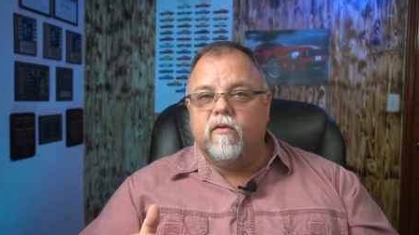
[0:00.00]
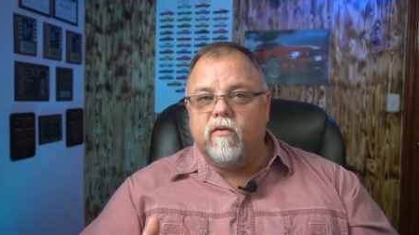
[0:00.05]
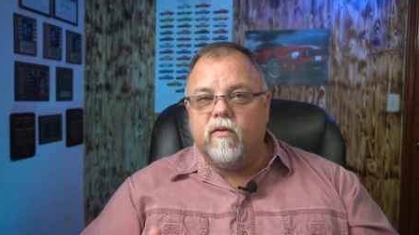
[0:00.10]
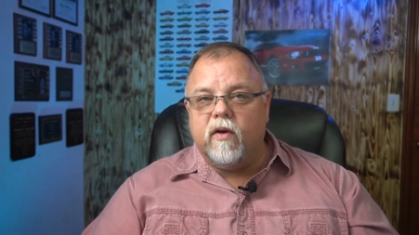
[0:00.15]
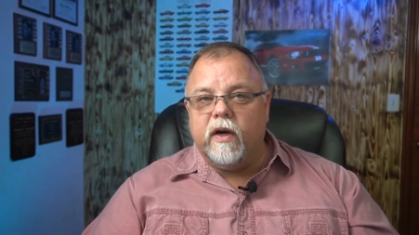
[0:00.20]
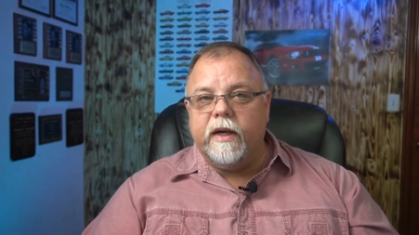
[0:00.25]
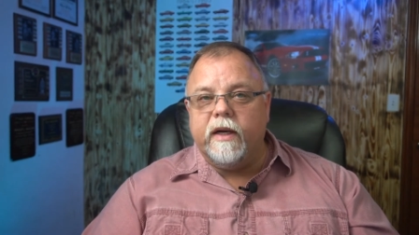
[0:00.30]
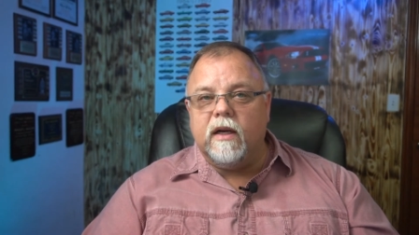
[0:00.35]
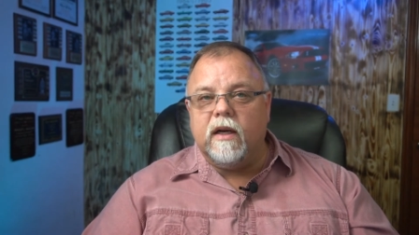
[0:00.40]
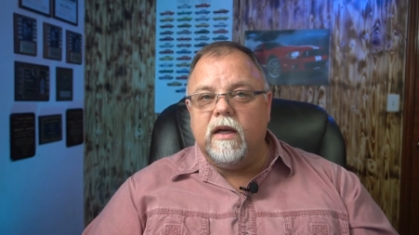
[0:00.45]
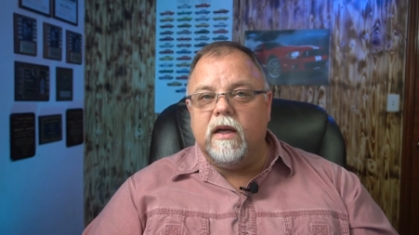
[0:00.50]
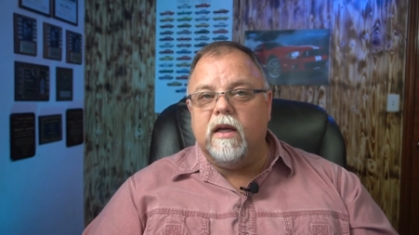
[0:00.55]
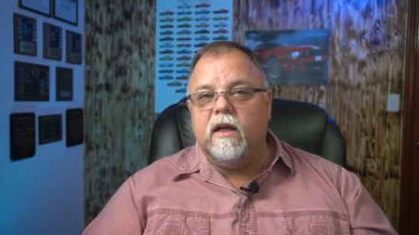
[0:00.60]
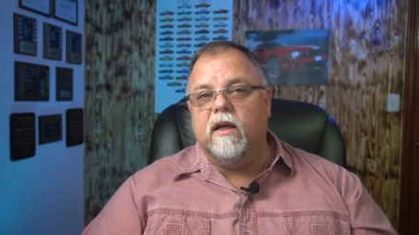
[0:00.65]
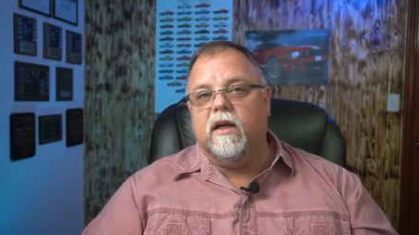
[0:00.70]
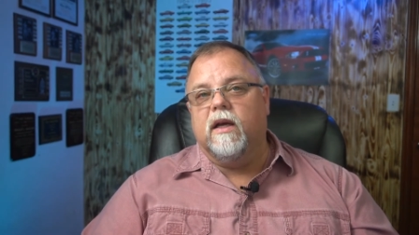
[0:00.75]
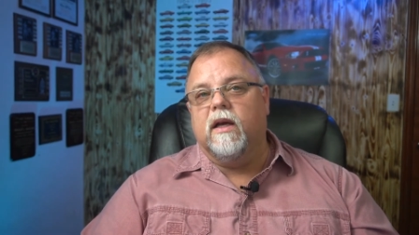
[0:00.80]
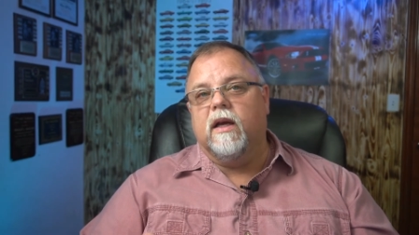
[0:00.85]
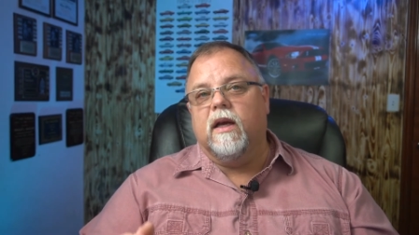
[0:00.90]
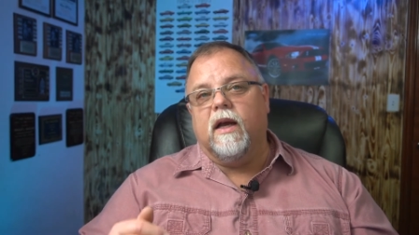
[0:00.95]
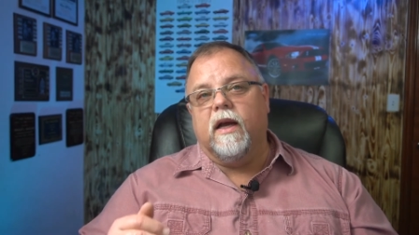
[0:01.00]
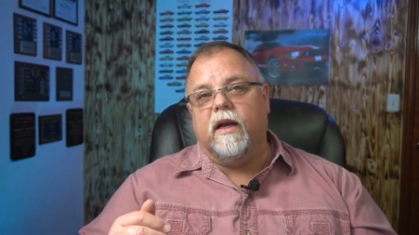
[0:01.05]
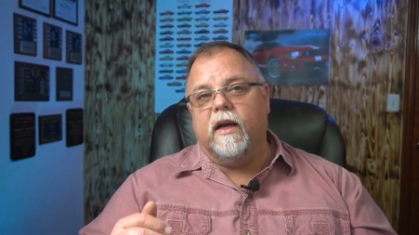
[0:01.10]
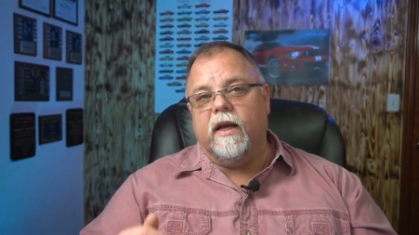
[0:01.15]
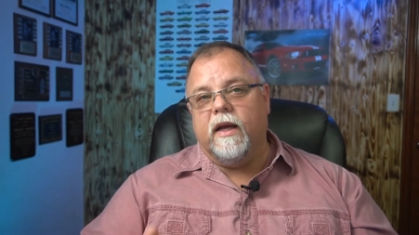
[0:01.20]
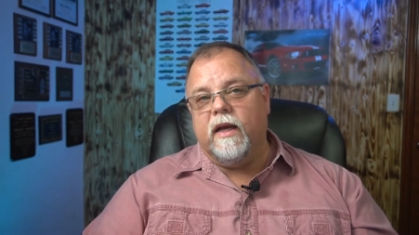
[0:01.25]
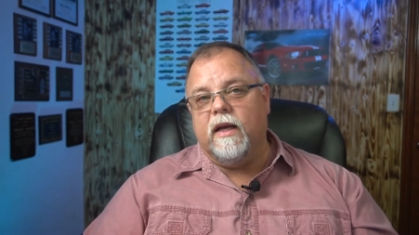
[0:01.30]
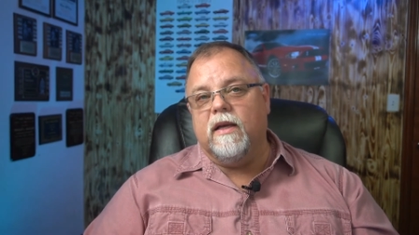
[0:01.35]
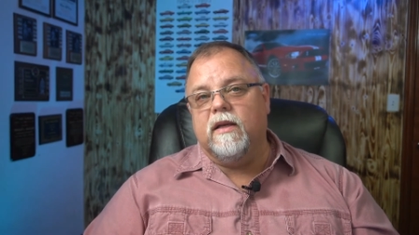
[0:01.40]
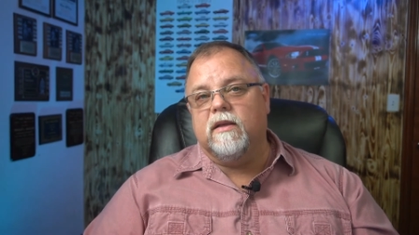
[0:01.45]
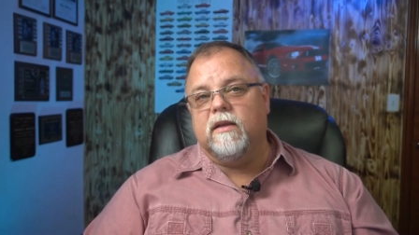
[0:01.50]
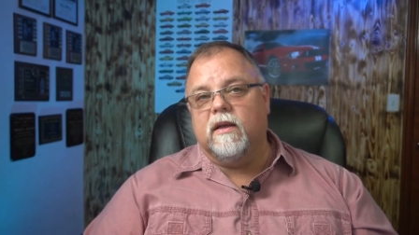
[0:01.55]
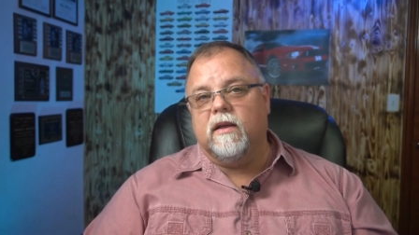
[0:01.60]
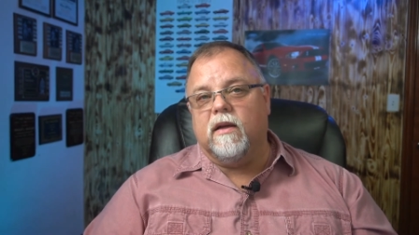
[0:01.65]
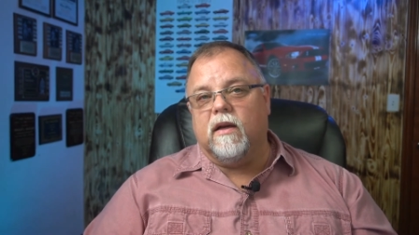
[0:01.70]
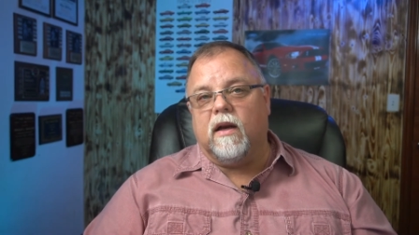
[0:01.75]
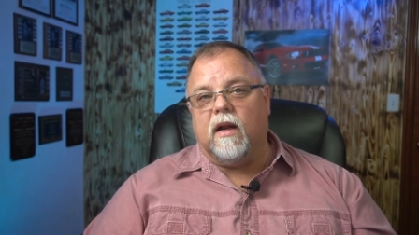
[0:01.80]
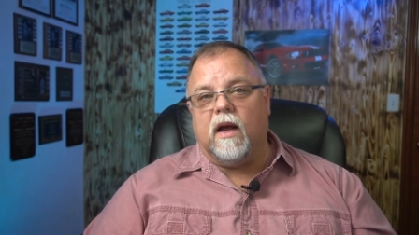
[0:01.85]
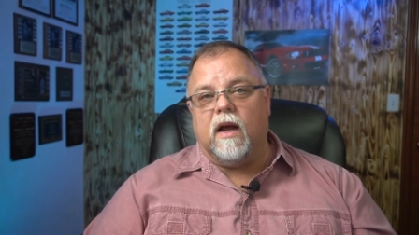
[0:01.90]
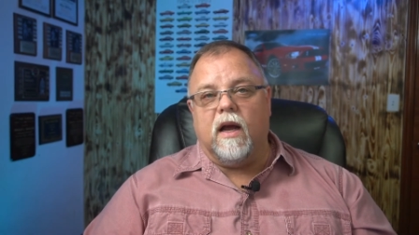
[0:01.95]
friendly, and easy
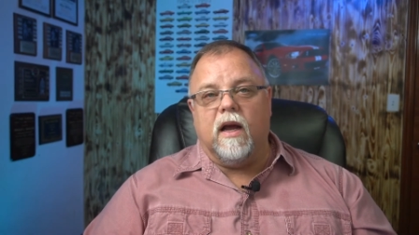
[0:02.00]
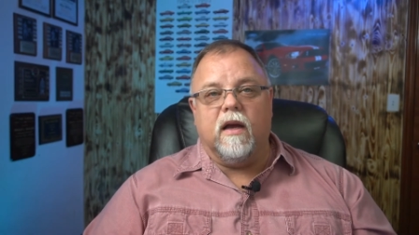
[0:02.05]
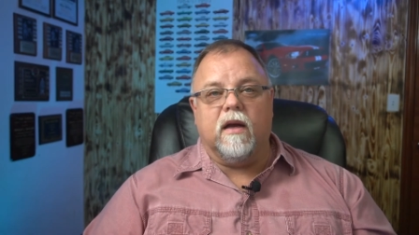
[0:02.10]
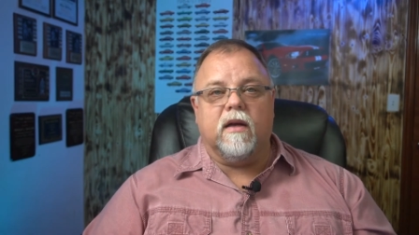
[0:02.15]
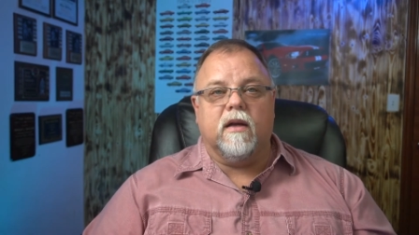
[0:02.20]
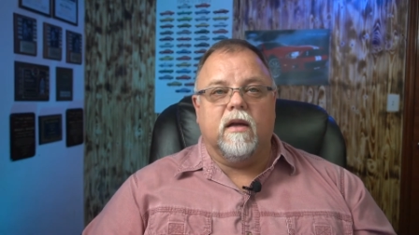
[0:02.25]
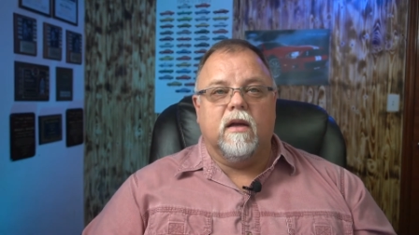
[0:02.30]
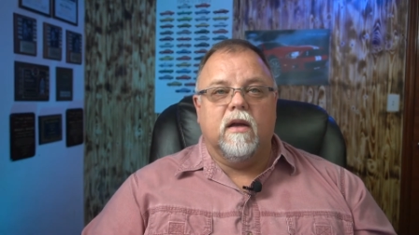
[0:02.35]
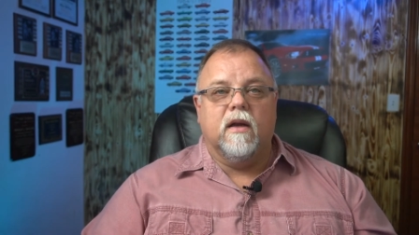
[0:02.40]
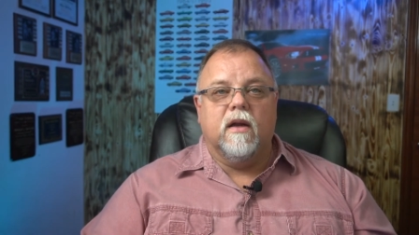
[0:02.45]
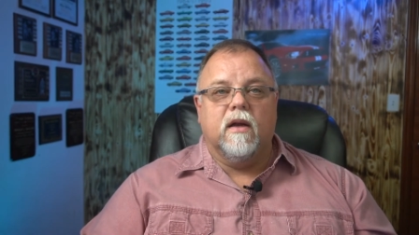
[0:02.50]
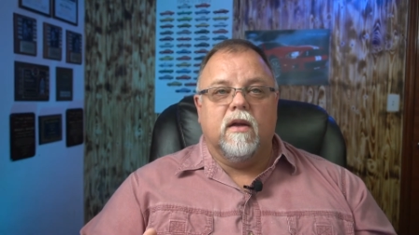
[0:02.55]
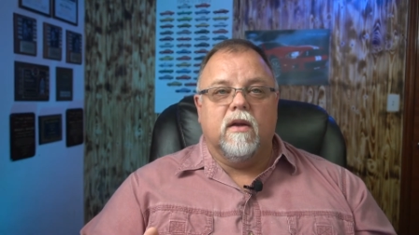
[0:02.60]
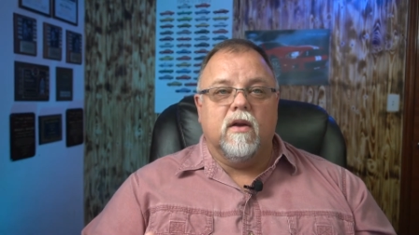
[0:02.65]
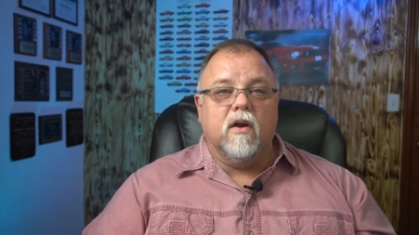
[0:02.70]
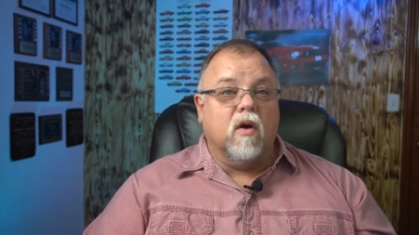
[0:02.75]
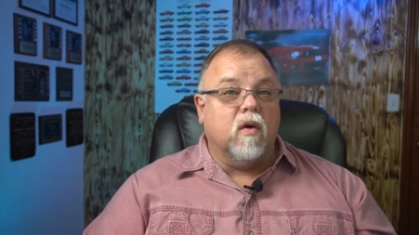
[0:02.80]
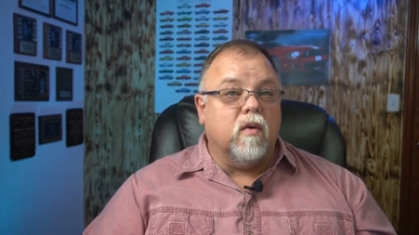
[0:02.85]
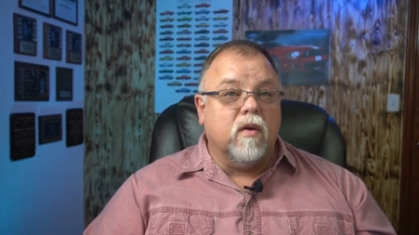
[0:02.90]
to like. No